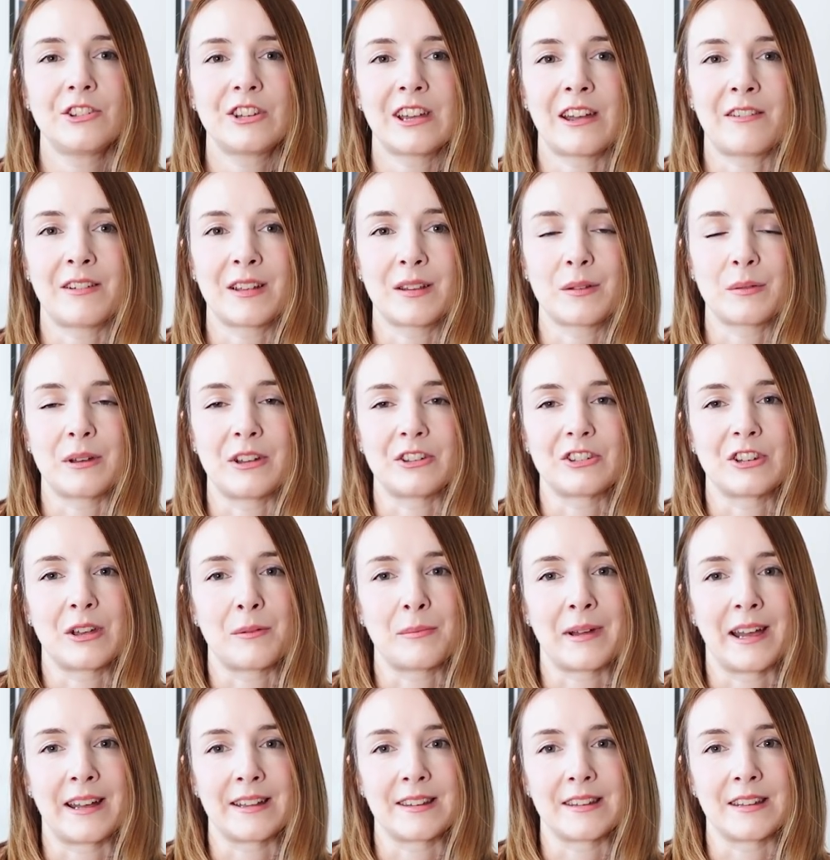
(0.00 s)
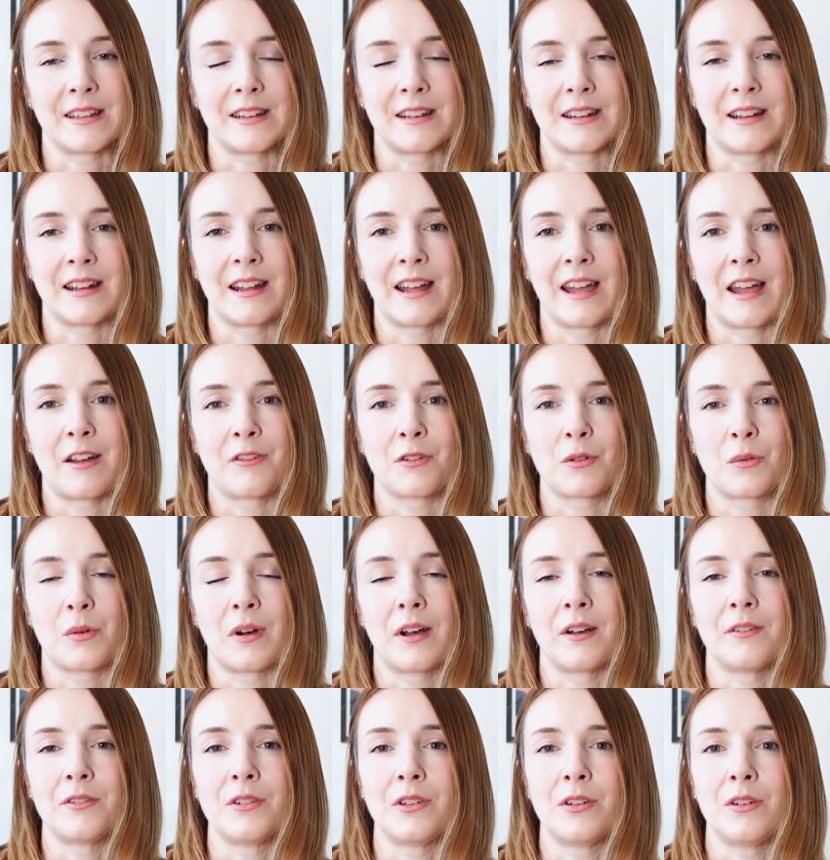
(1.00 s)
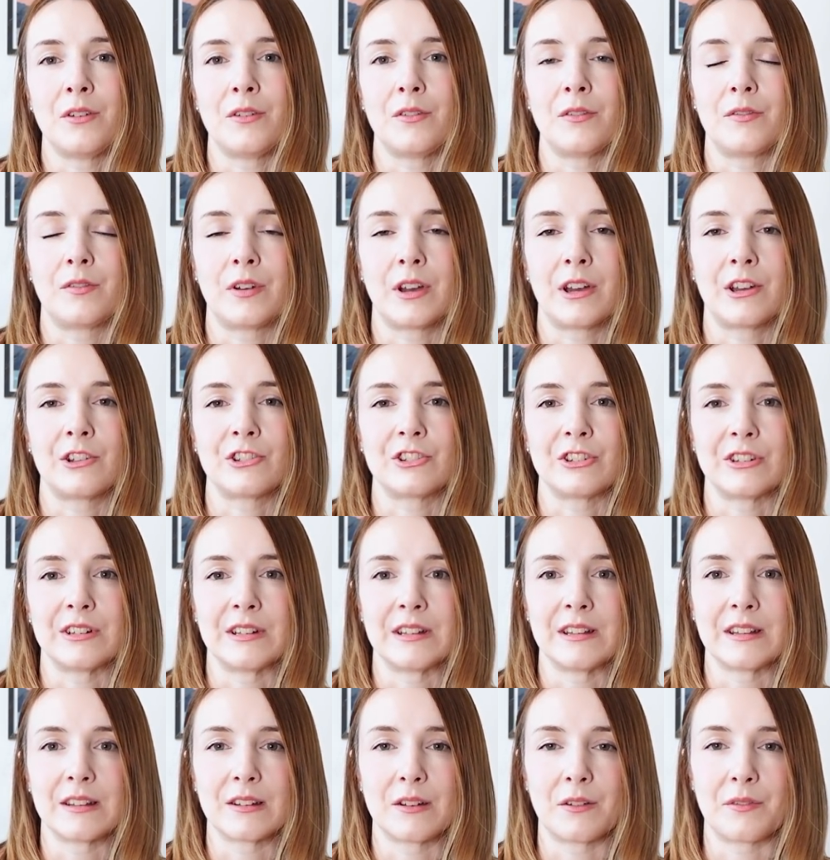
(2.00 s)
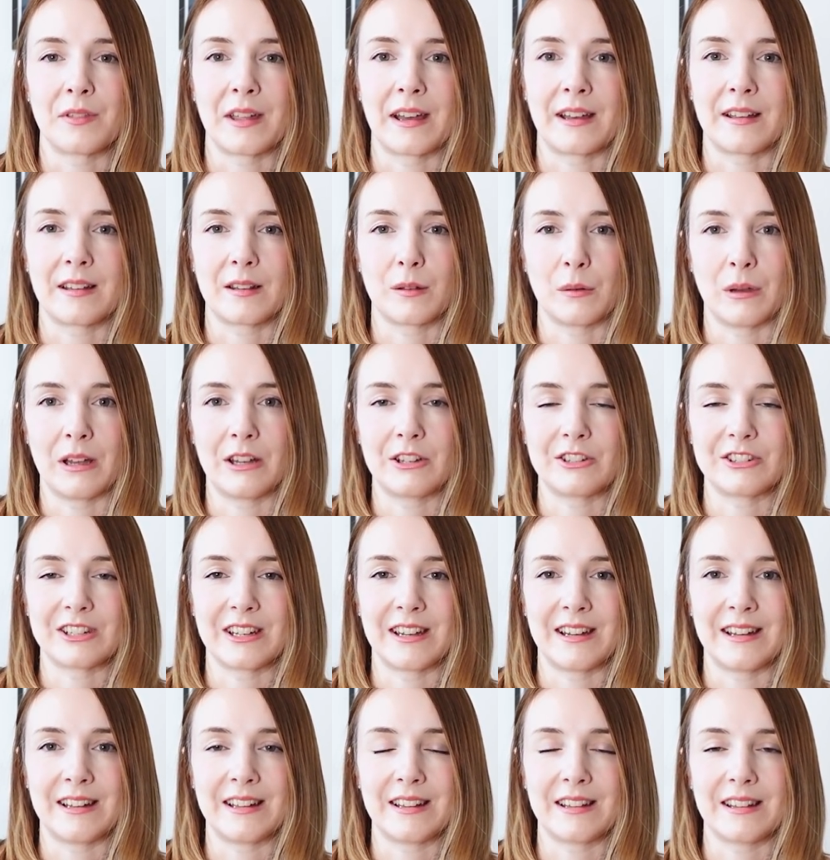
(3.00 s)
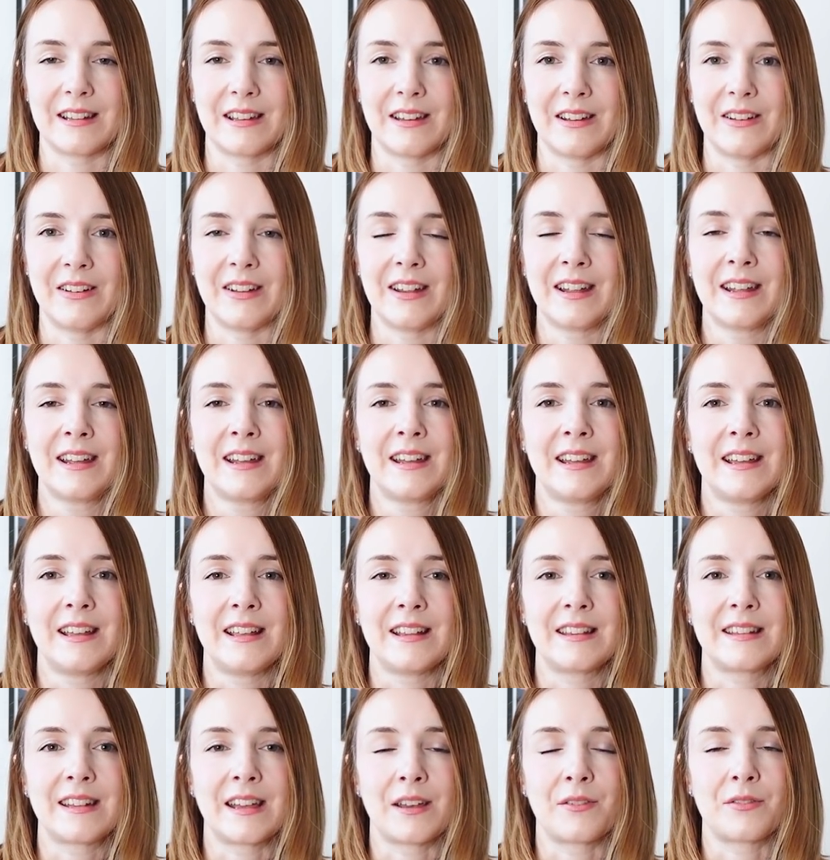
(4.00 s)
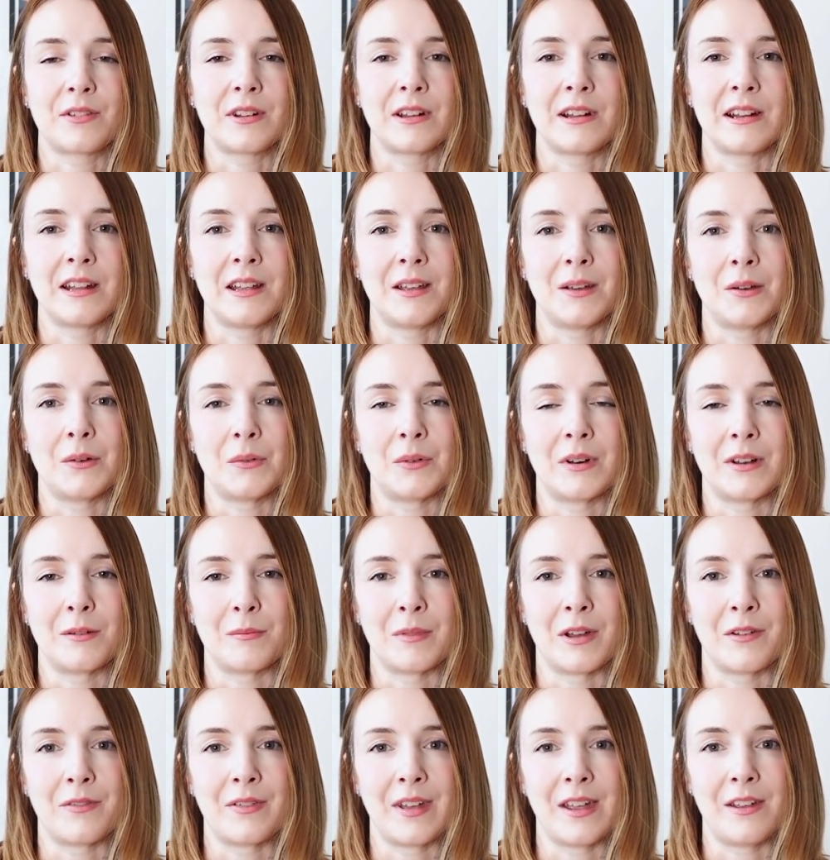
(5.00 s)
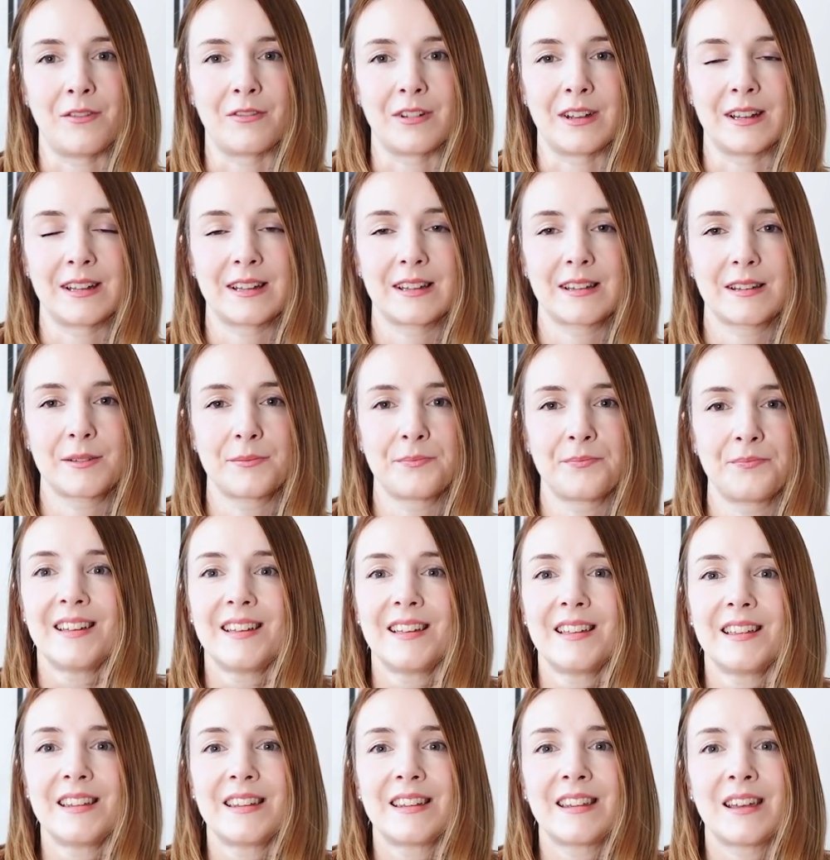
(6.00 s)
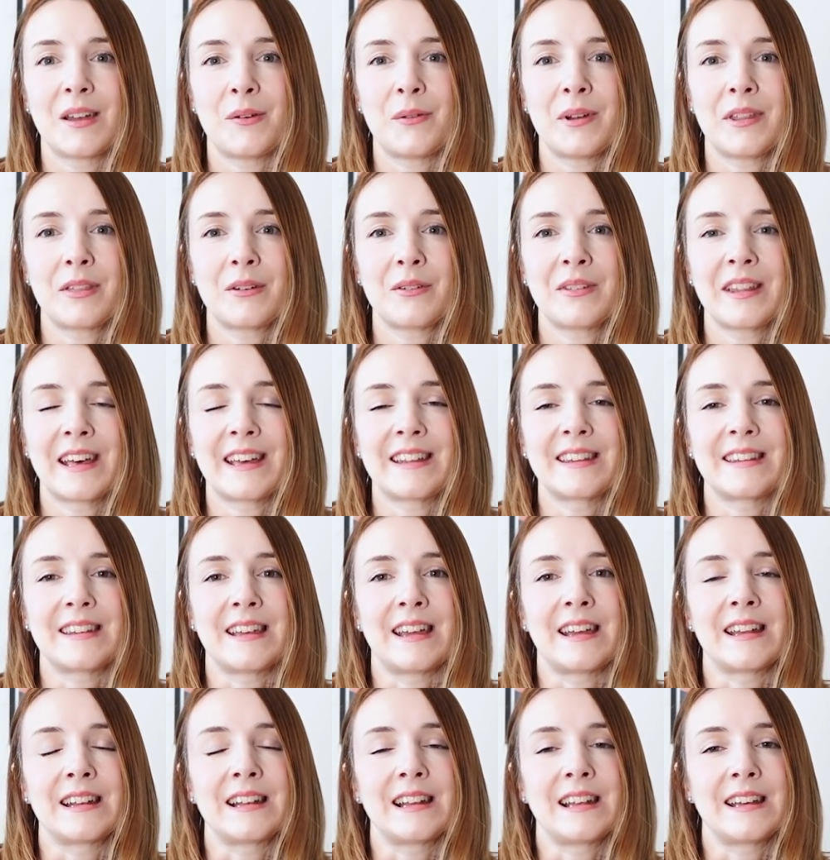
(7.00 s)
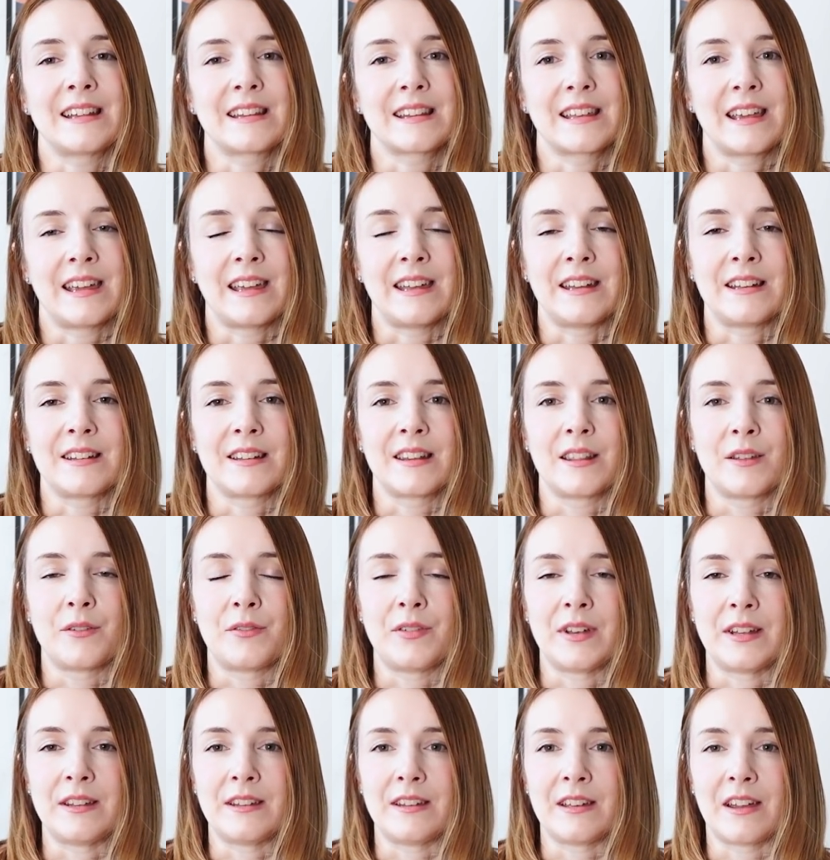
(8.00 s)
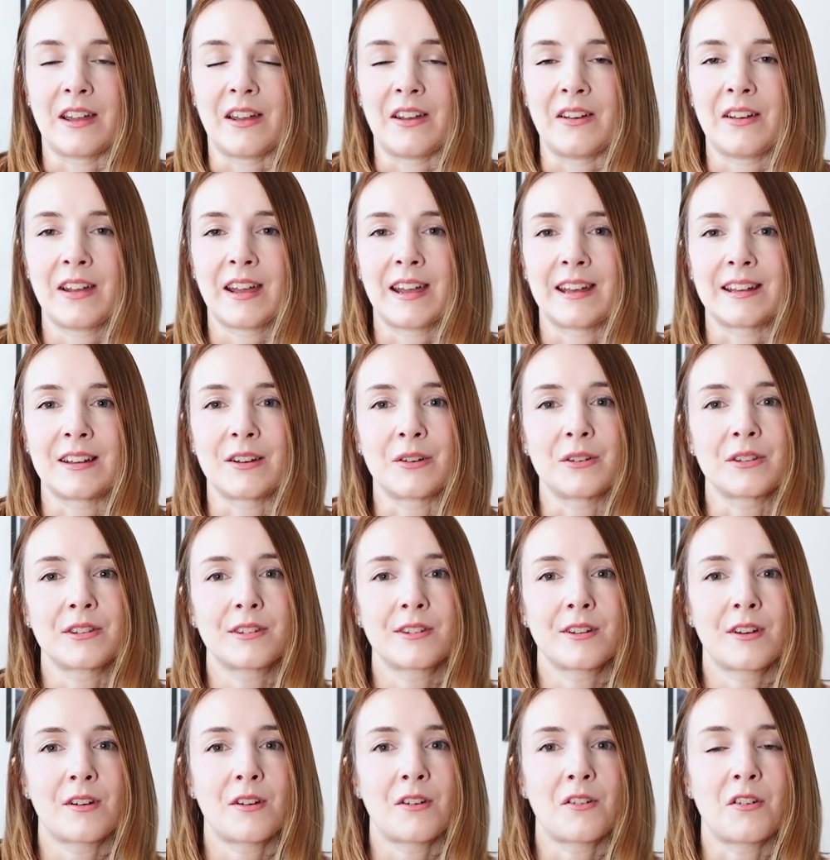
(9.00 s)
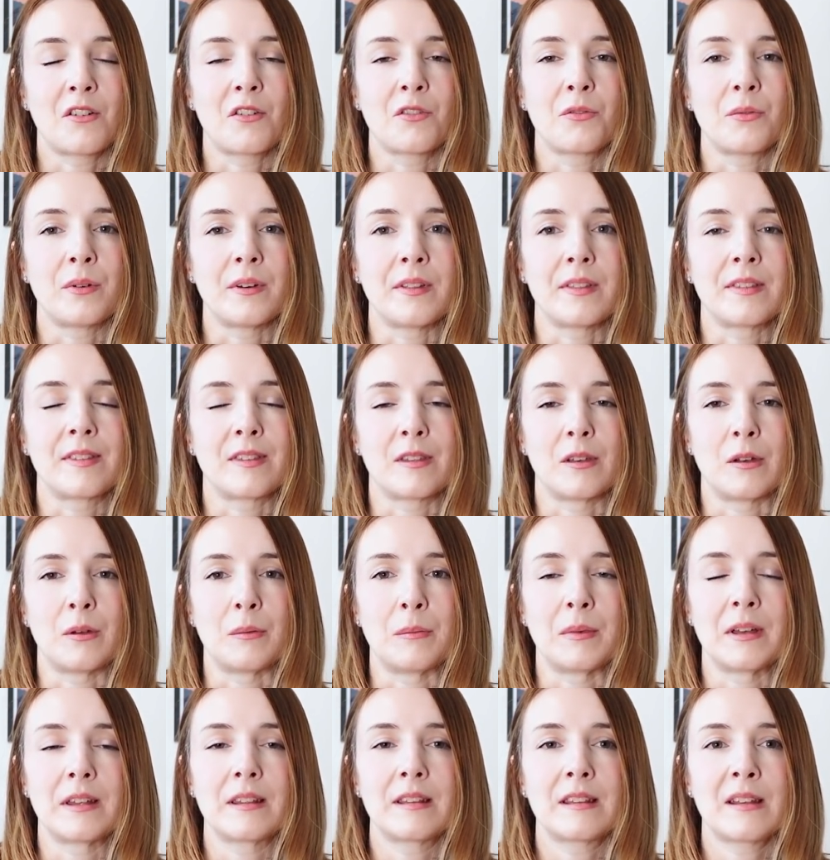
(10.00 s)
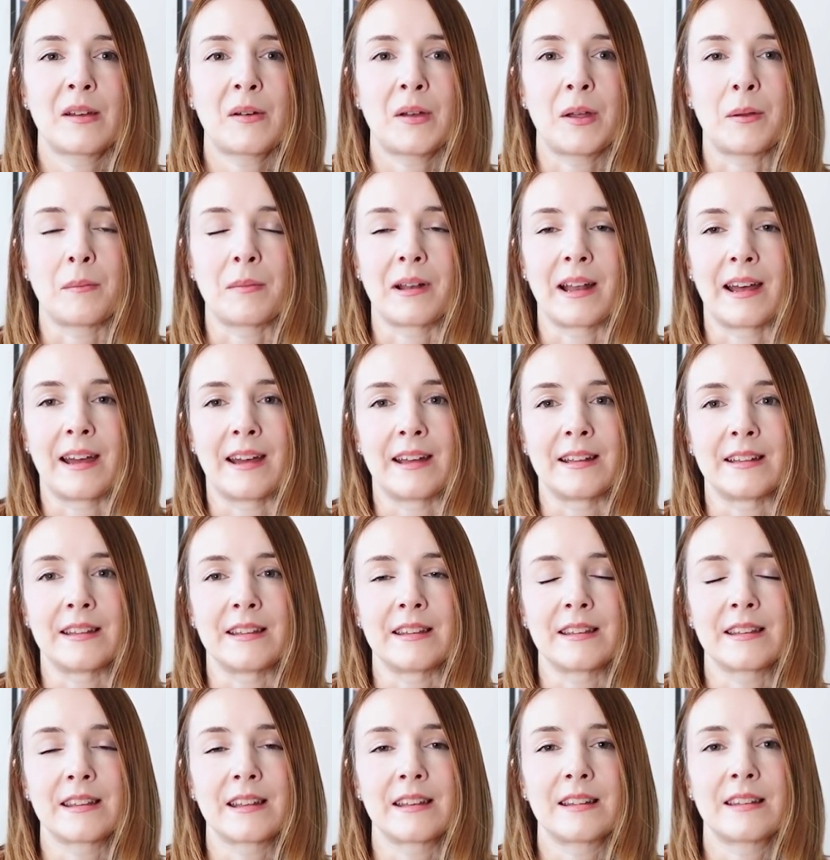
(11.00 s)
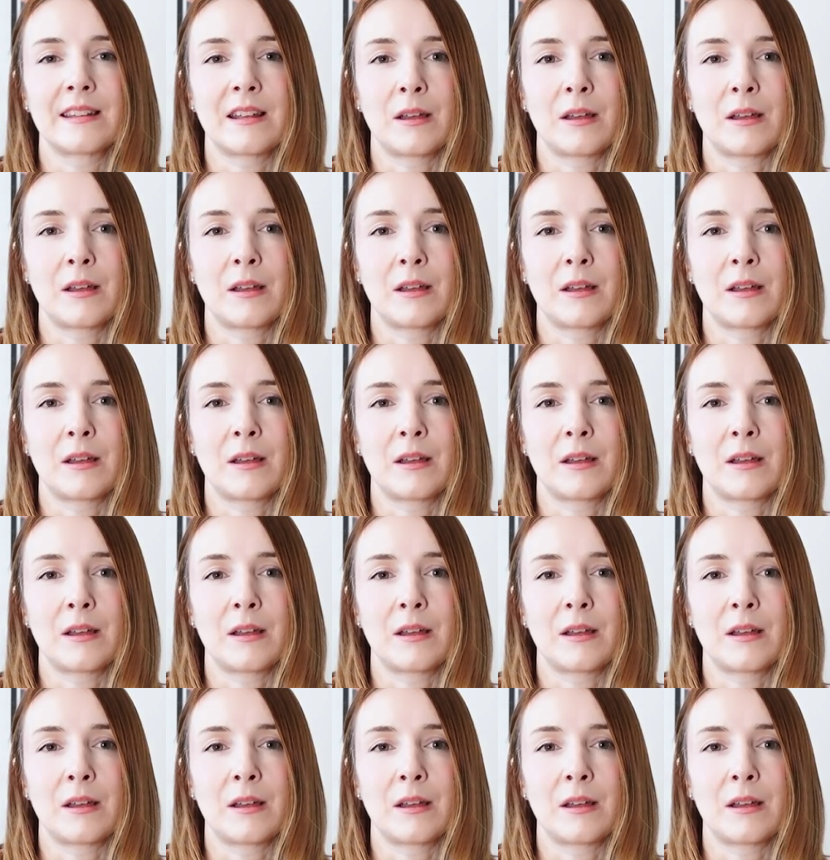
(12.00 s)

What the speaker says: Jarrah sweatshirt pattern, and I have quite a few versions of that sweatshirt, so it's definitely one of my favourites. So with all that said, let's get into the video, and I'll start off with some sewing plans.